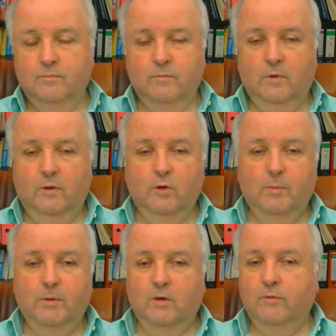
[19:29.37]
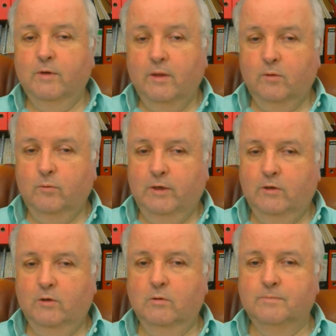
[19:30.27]
a topic of another
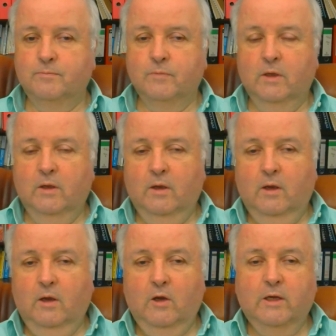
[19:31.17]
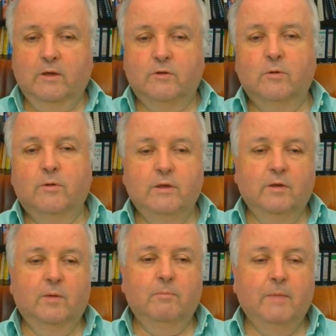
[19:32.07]
video. Okay, so these
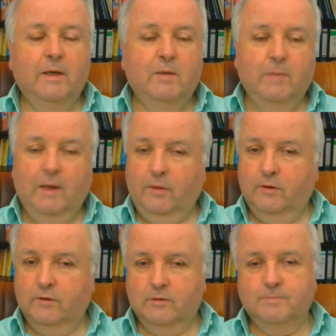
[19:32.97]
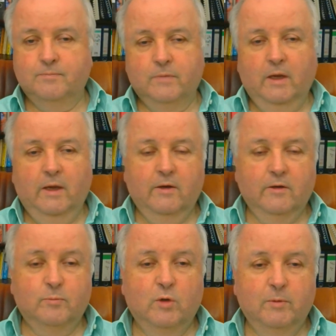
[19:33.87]
are many methods, and as I
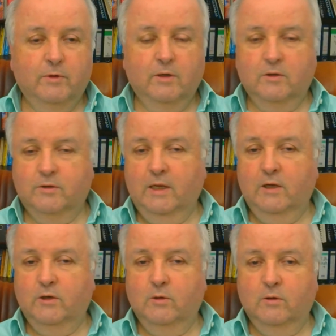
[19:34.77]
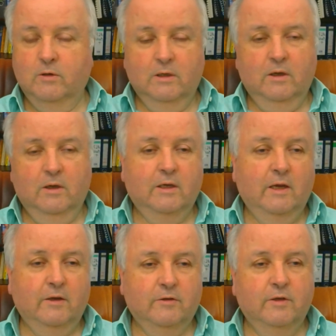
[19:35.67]
promised, I'll tell you a
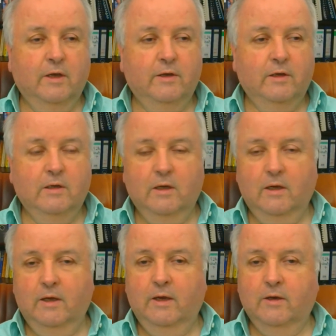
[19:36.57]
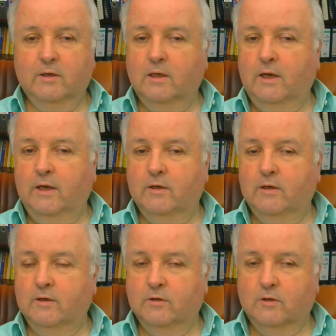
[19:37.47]
case study. I had a client
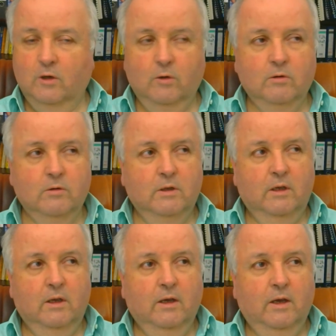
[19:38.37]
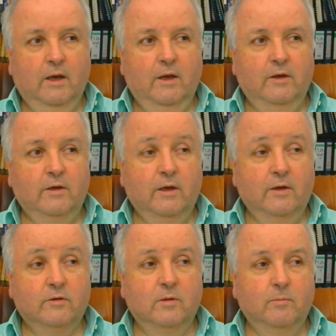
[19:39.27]
years ago, and he had
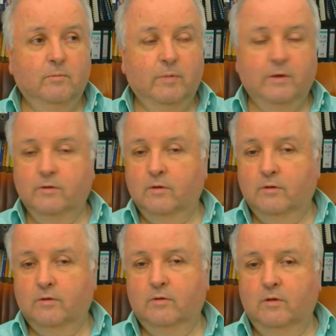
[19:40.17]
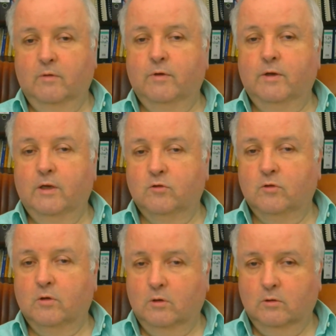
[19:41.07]
some business and financial
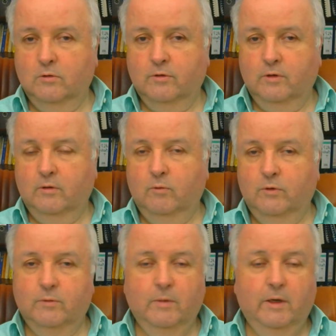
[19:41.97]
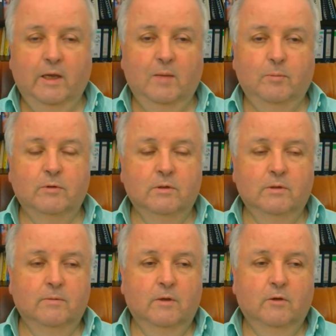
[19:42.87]
goals, and he wanted my help
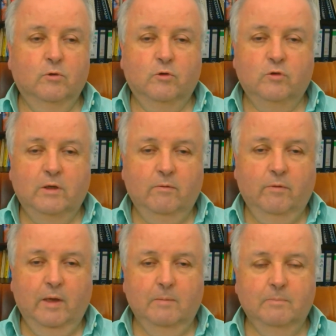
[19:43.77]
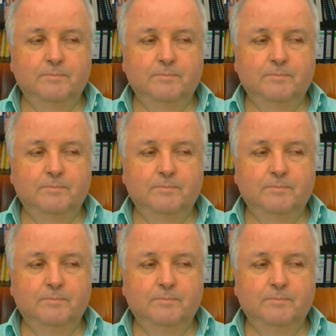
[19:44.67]
to achieve them.